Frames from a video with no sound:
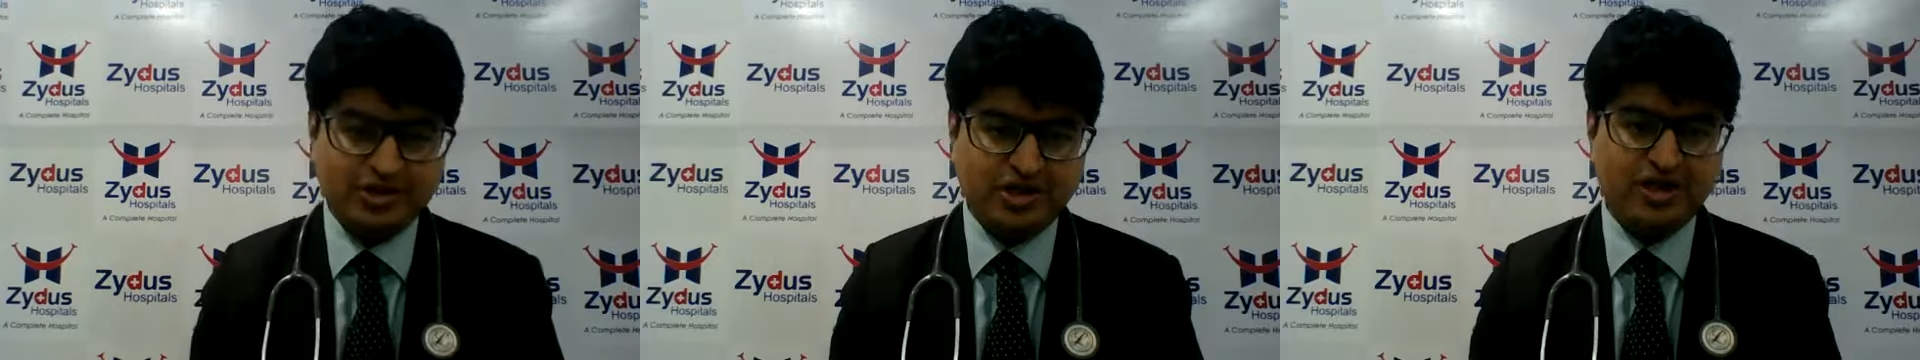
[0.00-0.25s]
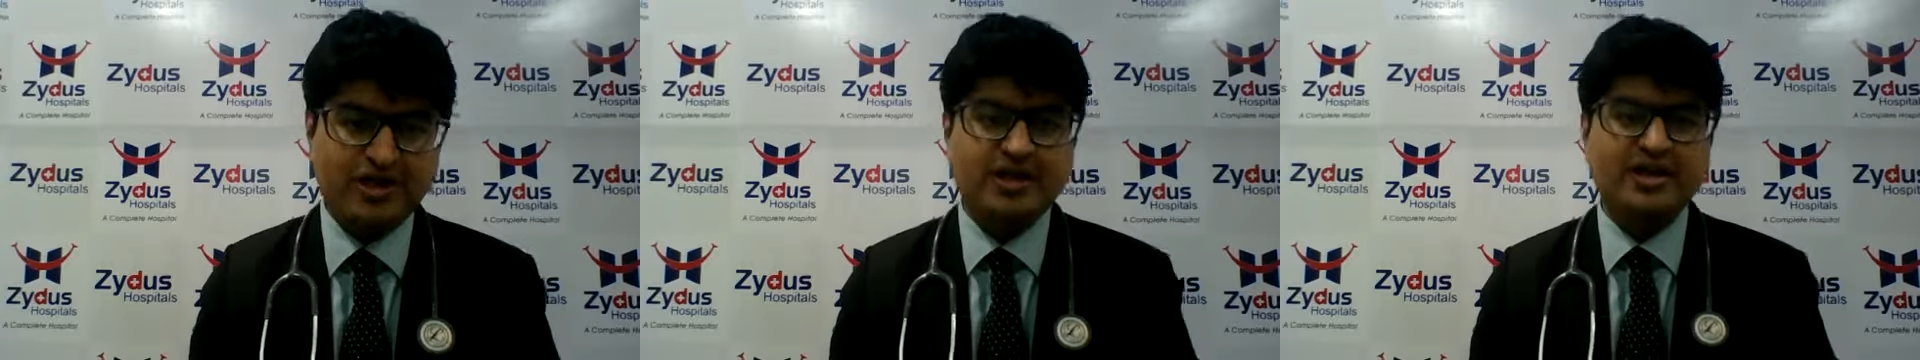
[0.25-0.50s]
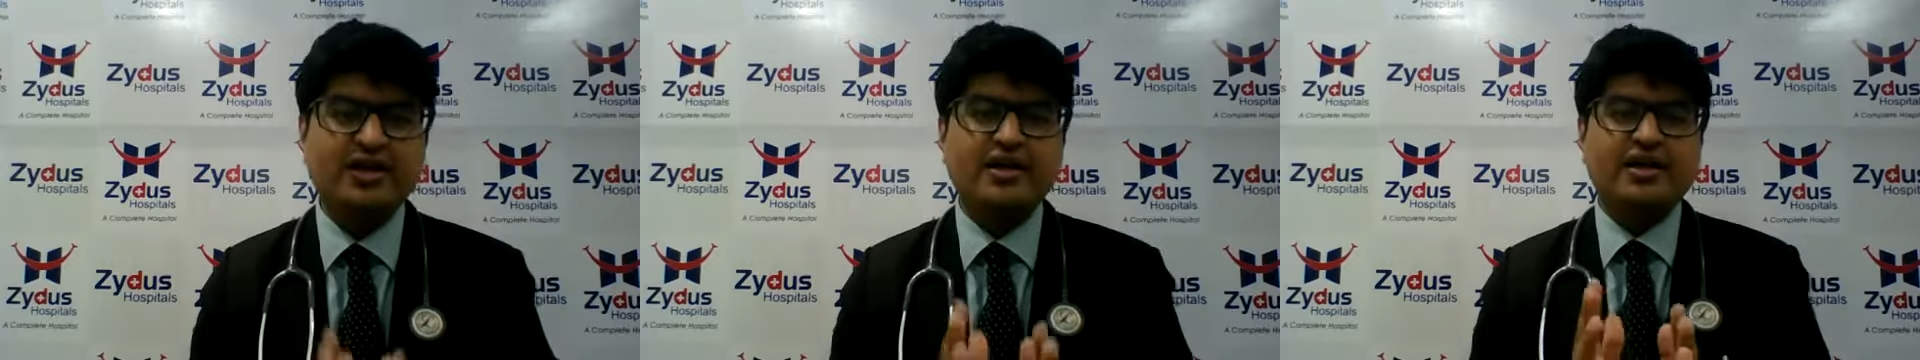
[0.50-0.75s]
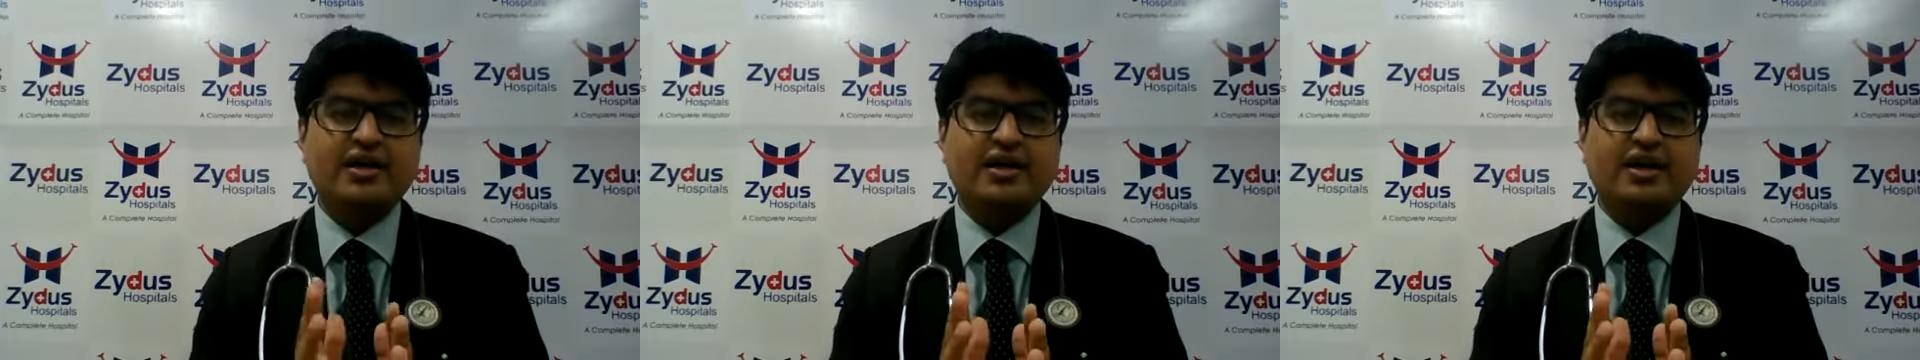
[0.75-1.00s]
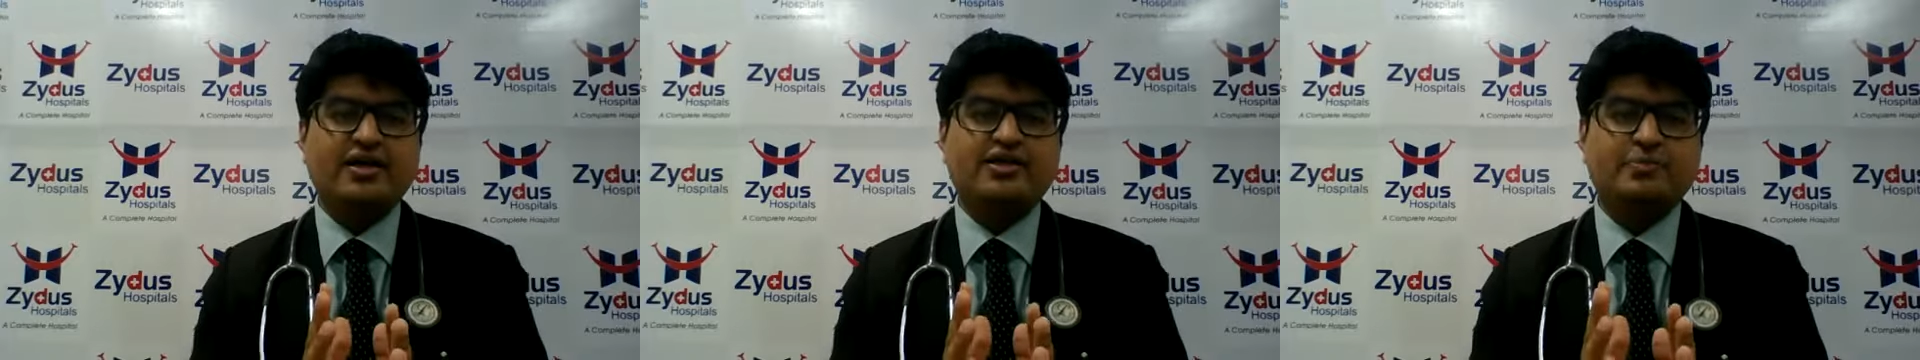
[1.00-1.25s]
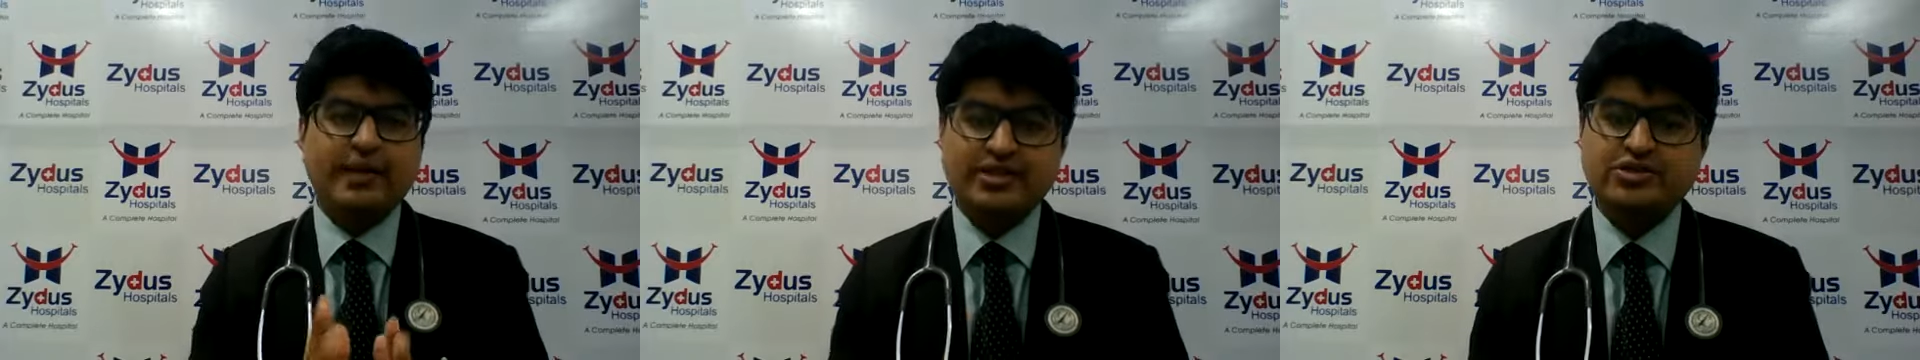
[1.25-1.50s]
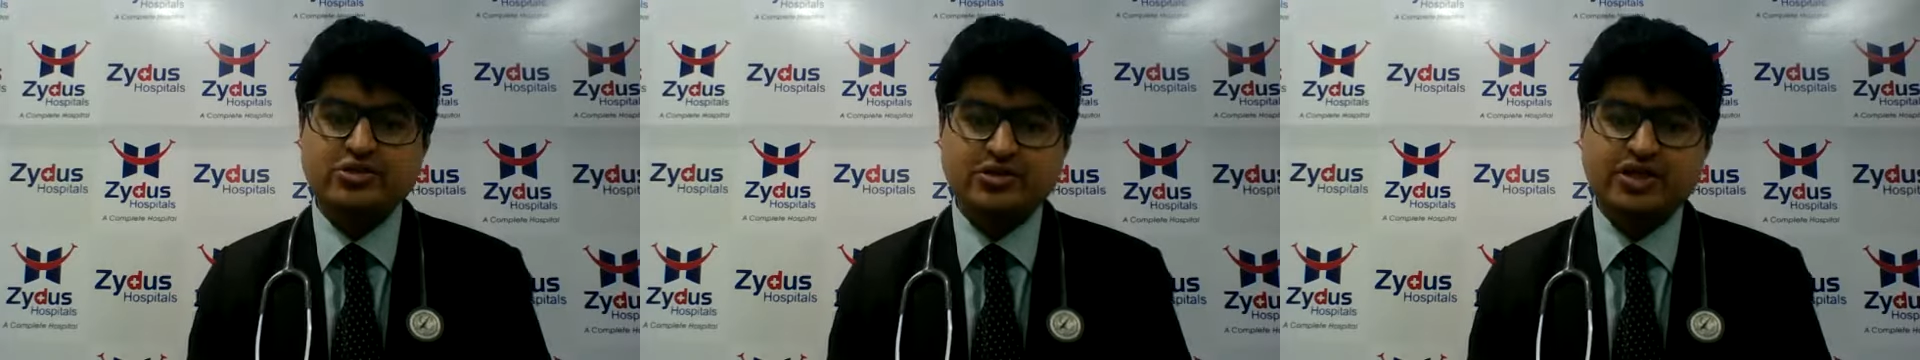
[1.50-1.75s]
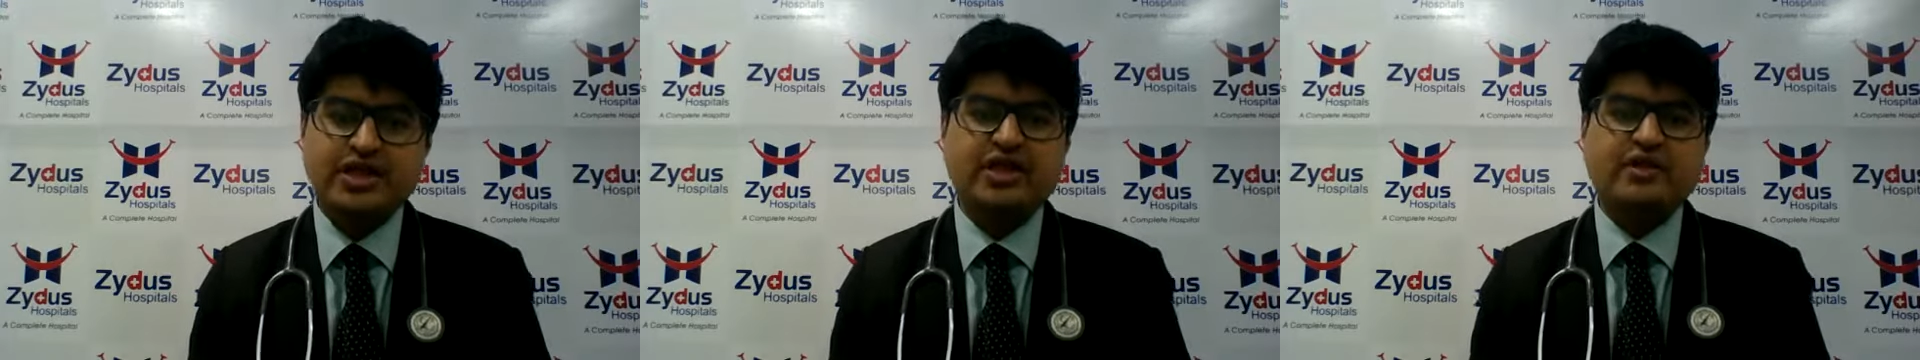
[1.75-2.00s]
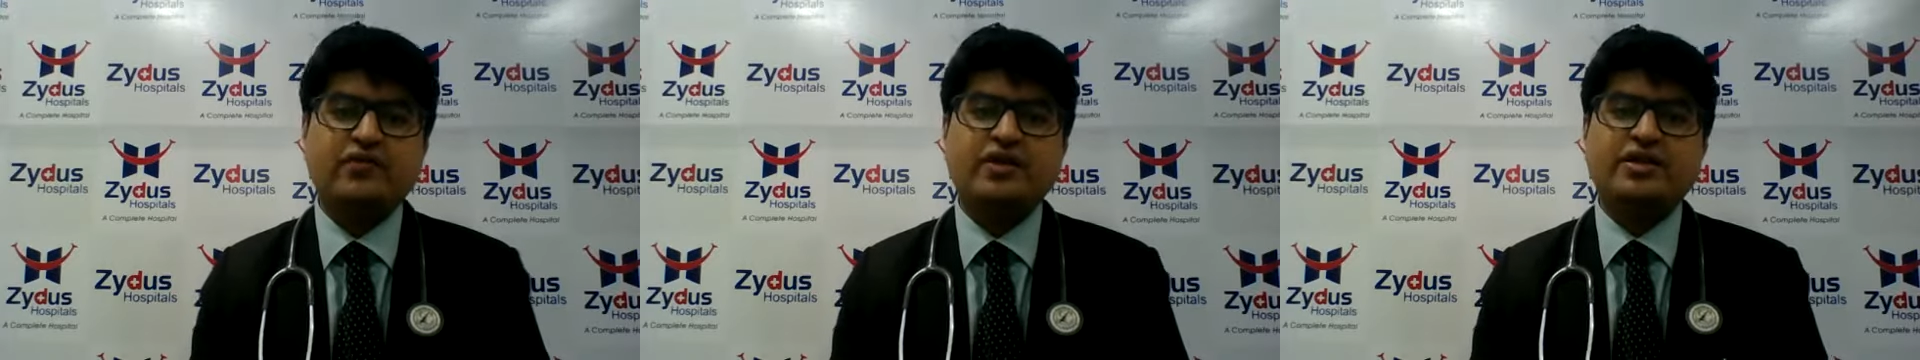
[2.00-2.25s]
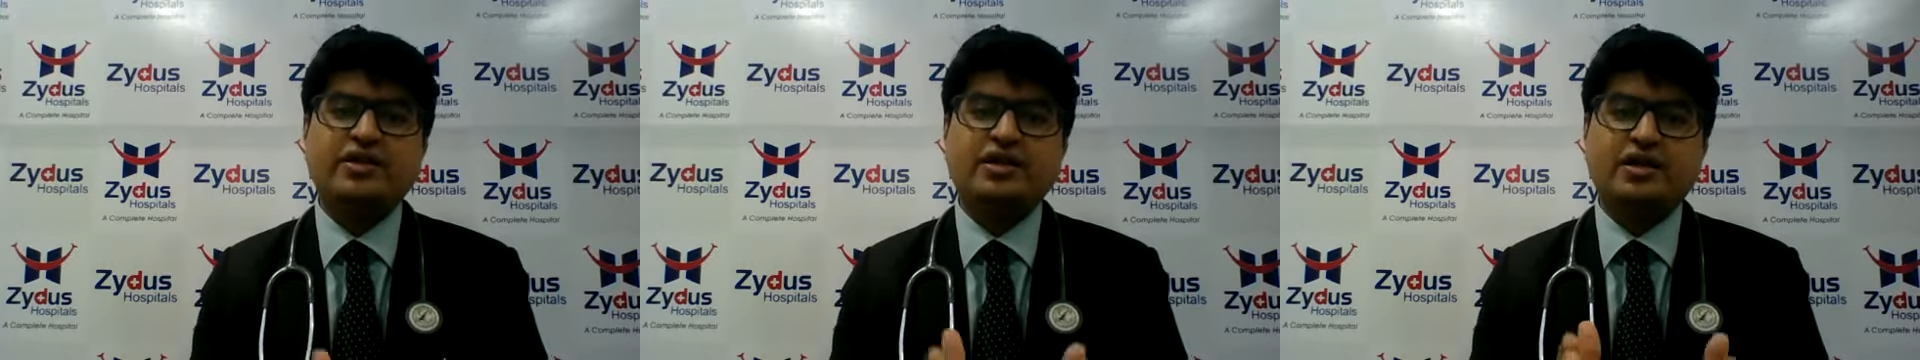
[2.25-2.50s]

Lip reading: children. It's best to treat it with